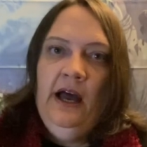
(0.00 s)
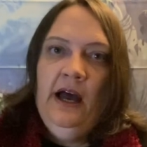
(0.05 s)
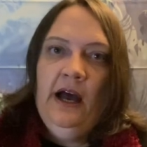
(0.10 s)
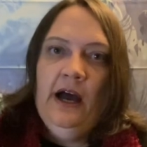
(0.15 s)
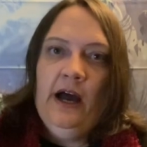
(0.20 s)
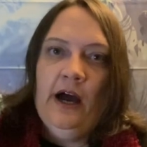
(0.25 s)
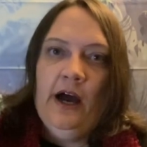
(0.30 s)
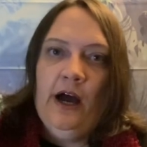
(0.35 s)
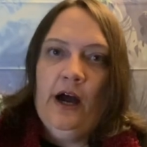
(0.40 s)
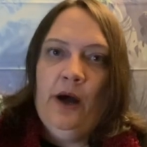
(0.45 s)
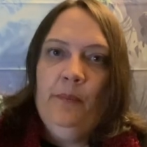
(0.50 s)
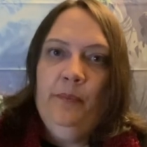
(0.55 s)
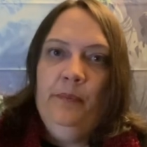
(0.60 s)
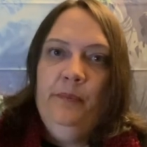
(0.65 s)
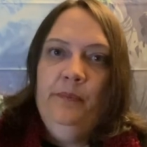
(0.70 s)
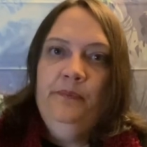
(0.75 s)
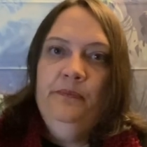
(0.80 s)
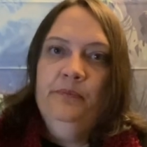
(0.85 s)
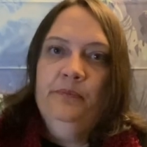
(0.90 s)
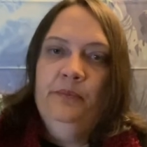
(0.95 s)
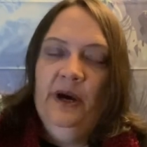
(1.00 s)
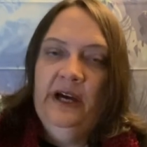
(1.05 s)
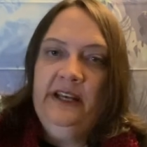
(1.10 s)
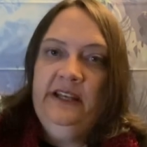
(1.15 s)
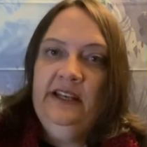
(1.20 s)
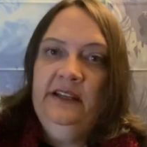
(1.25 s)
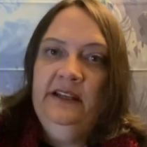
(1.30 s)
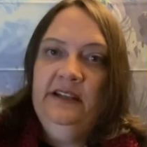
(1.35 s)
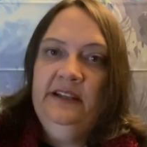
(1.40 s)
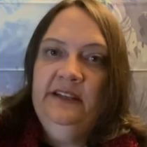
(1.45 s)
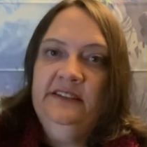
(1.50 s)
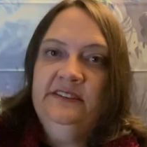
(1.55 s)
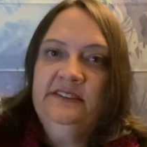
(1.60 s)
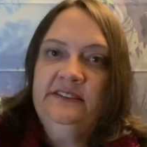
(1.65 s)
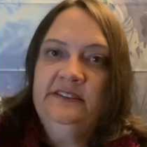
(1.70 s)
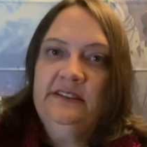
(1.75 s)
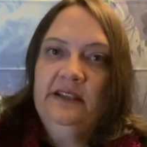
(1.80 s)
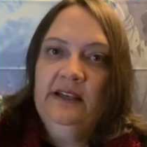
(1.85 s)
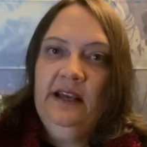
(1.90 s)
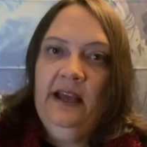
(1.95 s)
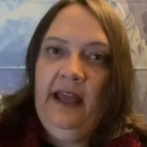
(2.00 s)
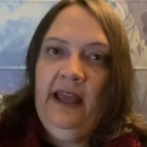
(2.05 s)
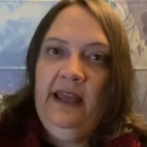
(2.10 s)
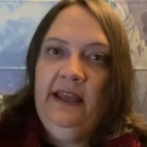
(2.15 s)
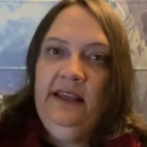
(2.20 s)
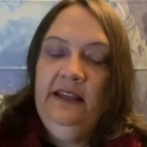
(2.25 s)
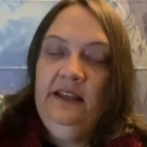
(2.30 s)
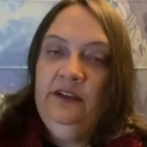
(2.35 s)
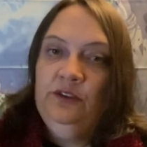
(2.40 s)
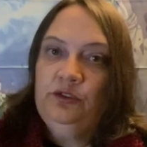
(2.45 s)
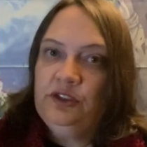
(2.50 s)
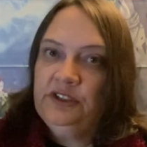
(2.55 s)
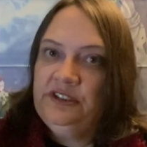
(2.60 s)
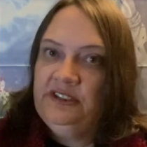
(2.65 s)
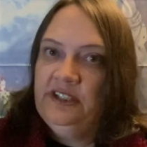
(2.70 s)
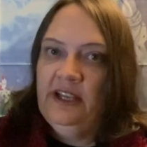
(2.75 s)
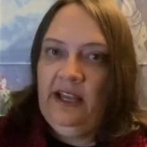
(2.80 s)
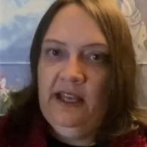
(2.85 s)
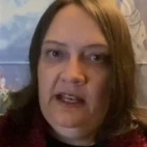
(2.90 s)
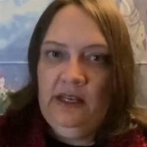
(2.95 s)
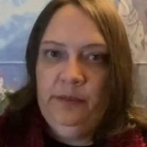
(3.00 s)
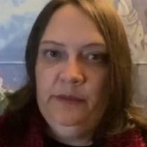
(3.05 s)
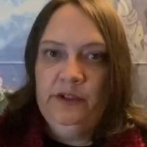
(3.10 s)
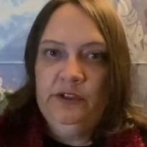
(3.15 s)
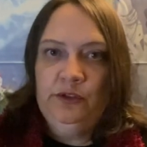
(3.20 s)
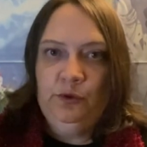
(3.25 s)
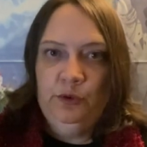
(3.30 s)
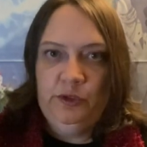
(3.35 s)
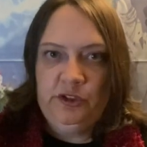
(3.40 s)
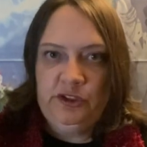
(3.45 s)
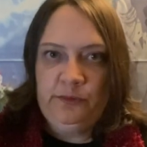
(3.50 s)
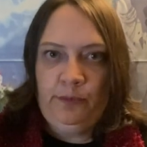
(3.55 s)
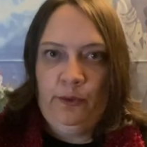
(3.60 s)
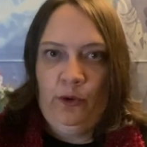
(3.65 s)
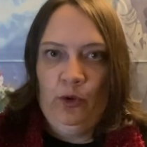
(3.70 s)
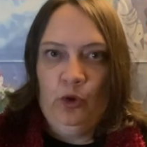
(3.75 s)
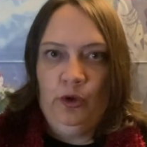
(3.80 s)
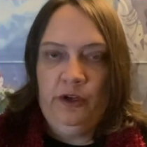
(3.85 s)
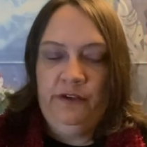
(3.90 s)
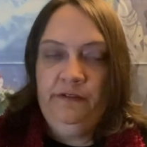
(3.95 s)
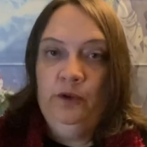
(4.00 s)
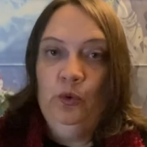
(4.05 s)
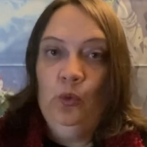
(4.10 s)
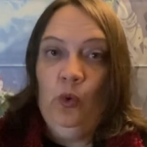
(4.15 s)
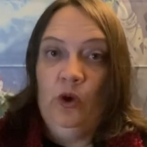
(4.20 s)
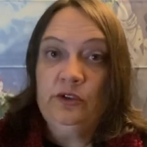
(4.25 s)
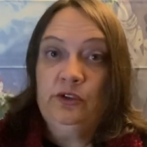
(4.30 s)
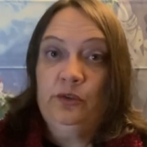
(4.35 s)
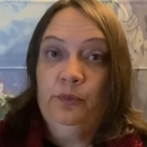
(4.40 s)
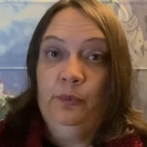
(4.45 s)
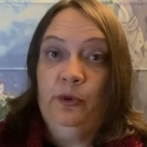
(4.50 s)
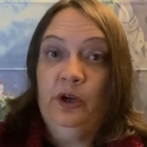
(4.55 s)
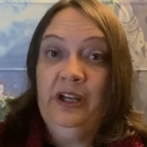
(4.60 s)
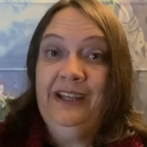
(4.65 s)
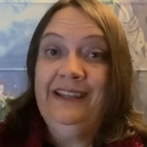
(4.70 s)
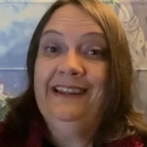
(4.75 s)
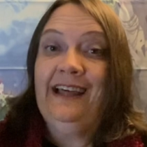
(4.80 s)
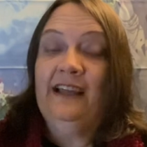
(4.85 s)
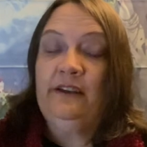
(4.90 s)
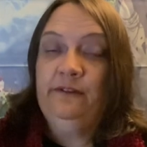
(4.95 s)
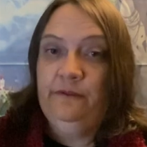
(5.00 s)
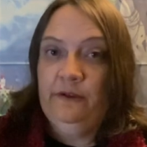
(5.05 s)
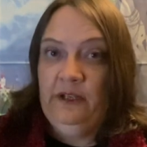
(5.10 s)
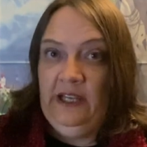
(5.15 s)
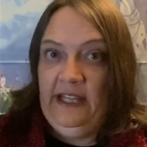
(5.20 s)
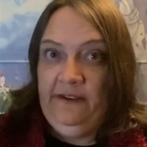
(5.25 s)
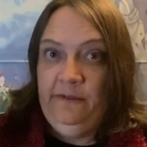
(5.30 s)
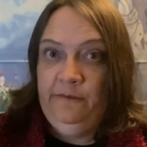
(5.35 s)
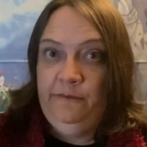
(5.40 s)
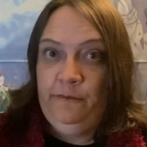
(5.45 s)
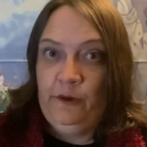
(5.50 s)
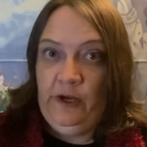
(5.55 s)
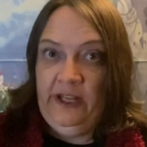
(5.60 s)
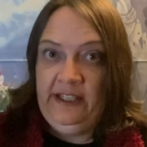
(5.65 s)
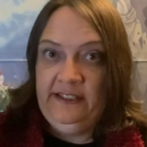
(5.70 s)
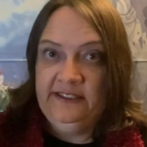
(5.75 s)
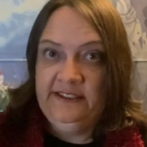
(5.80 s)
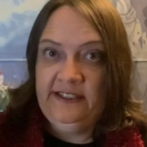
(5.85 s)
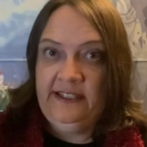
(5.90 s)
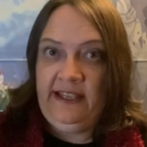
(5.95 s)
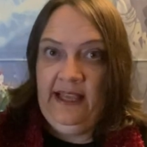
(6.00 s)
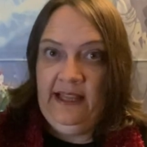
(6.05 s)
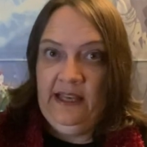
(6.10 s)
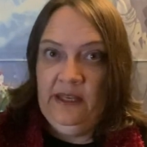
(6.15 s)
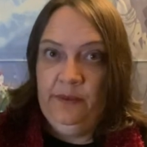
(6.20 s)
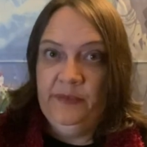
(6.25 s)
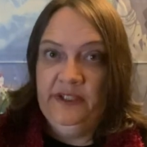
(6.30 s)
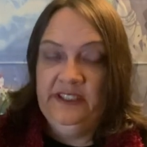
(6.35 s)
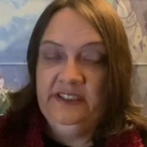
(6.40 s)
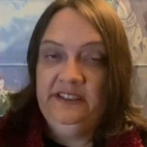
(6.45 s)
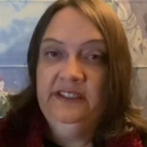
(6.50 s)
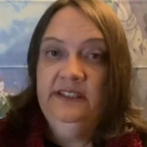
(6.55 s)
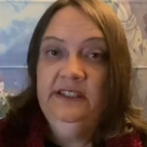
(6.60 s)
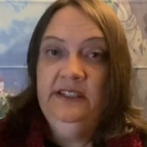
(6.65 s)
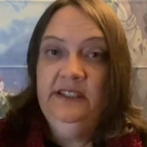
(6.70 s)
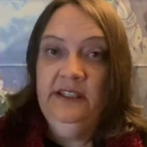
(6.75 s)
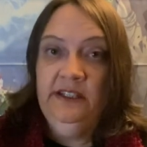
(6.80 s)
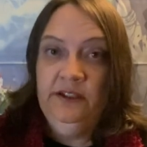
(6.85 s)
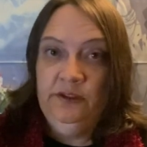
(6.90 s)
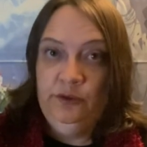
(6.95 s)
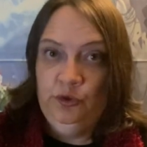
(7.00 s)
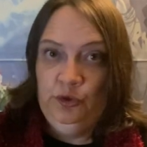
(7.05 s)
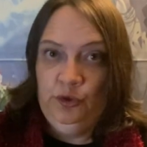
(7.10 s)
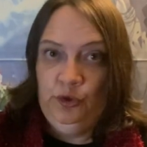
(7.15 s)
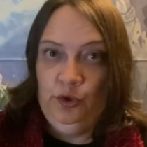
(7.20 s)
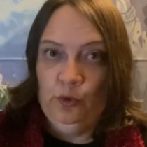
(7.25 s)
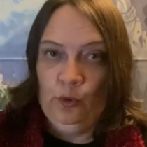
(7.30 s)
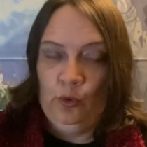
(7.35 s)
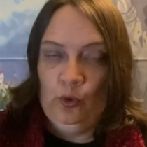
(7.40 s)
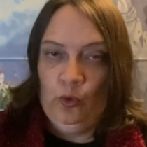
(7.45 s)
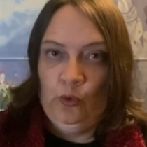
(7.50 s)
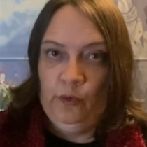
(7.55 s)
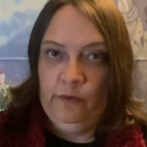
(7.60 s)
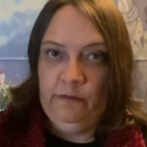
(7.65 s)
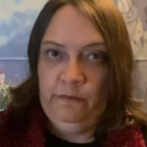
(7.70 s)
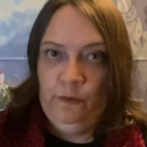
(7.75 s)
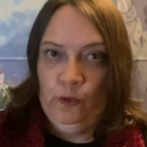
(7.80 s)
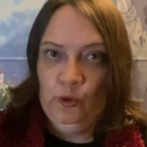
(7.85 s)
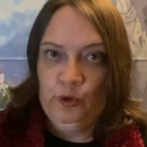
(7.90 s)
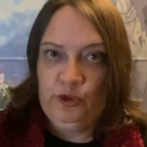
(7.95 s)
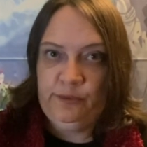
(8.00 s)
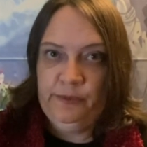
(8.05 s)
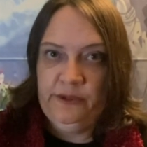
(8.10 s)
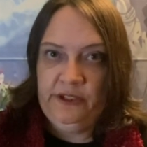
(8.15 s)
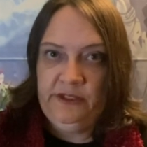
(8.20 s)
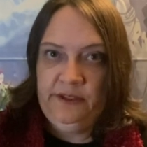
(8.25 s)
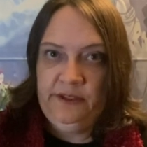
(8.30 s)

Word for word: um, but it is a interesting element to explore if you want to bring that forensic element into your law enforcement.